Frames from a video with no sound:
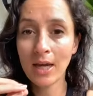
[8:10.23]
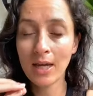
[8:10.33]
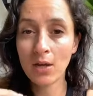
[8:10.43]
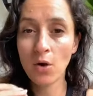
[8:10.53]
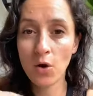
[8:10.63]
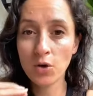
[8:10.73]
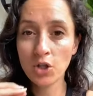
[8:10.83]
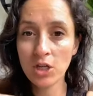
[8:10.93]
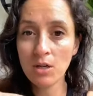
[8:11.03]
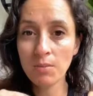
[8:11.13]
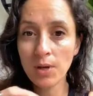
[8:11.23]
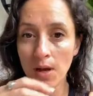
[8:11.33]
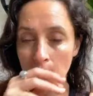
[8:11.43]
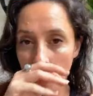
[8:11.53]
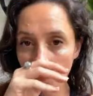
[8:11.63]
taking ownership
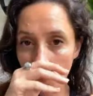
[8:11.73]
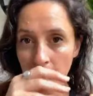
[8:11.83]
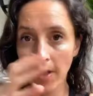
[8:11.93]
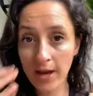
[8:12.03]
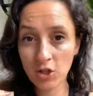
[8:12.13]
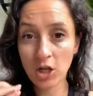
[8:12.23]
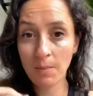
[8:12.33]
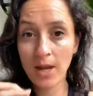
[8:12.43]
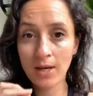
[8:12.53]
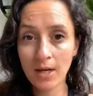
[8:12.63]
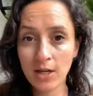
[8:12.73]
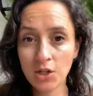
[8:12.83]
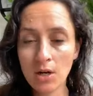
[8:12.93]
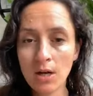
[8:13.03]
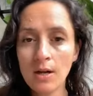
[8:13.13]
of our shamanic
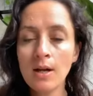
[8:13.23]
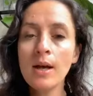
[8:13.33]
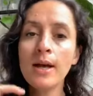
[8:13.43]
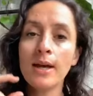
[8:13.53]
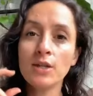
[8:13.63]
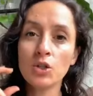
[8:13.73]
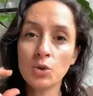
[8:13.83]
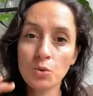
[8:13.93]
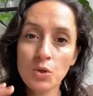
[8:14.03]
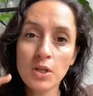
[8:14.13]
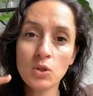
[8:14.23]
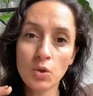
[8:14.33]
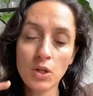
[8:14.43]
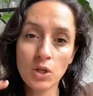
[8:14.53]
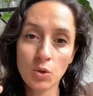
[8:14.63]
nature, and truly
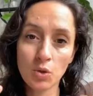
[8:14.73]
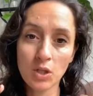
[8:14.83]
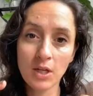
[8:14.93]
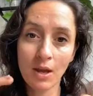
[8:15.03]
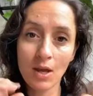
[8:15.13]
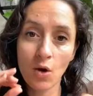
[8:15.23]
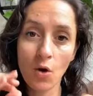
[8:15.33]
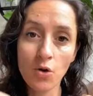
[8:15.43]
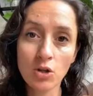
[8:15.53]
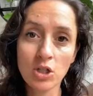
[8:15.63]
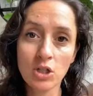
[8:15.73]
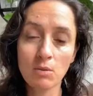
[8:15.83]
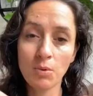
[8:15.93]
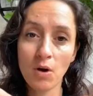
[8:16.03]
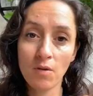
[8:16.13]
taking
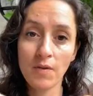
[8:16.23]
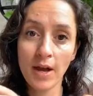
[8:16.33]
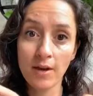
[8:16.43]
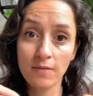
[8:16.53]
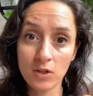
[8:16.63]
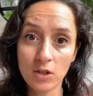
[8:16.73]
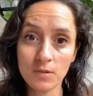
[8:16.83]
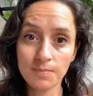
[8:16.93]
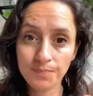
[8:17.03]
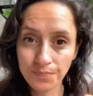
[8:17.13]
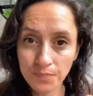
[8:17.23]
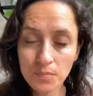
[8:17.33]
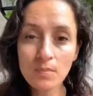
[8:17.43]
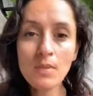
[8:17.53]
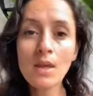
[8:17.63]
ownership of our vision.
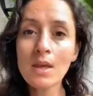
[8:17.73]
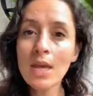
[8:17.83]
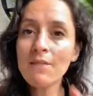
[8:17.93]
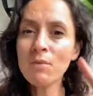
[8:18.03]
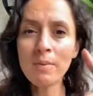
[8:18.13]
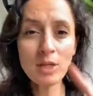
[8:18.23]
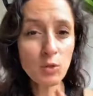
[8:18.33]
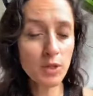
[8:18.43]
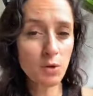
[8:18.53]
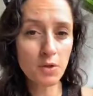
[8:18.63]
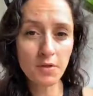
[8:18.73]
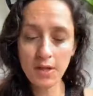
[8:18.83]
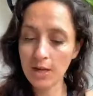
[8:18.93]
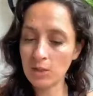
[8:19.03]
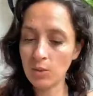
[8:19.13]
Even when we're doing all the
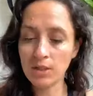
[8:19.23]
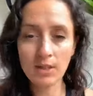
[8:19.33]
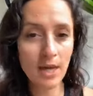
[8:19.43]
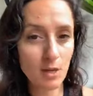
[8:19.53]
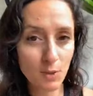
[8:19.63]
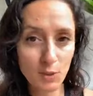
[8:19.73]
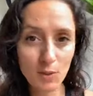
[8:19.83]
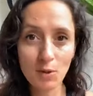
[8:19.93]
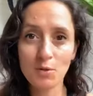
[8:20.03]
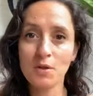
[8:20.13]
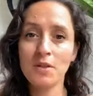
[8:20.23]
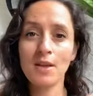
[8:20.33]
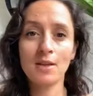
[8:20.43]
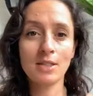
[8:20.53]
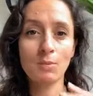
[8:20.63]
things, we're saying we're doing all the
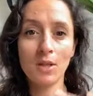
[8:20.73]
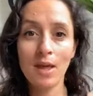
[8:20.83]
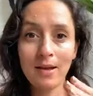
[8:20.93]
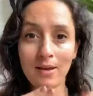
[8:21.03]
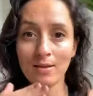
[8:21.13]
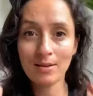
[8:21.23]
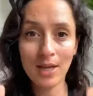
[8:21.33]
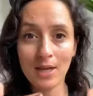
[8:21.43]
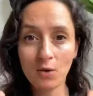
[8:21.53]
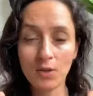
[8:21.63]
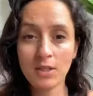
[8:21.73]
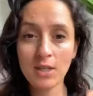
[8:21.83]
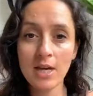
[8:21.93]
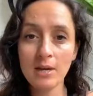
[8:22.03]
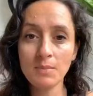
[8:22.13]
things, and we're like taking all the
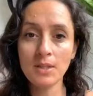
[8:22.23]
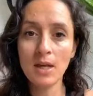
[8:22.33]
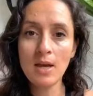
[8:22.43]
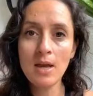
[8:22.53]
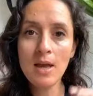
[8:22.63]
steps,